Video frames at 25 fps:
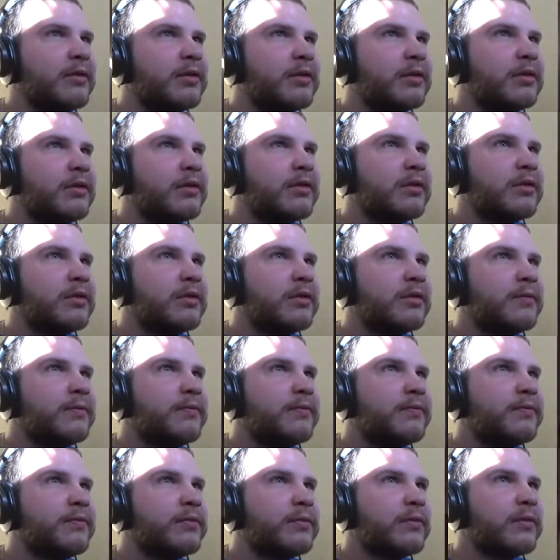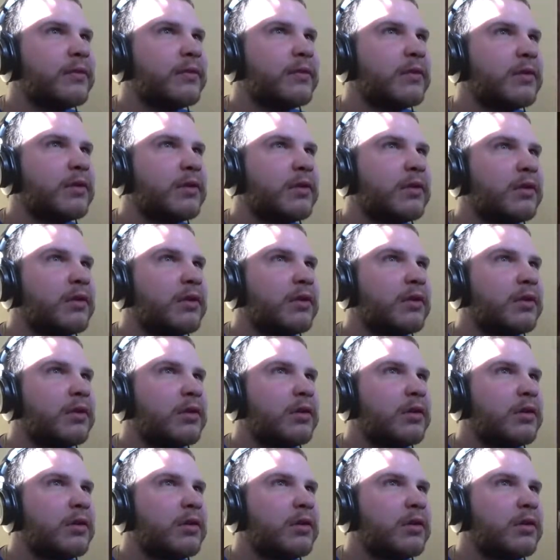(no one is talking)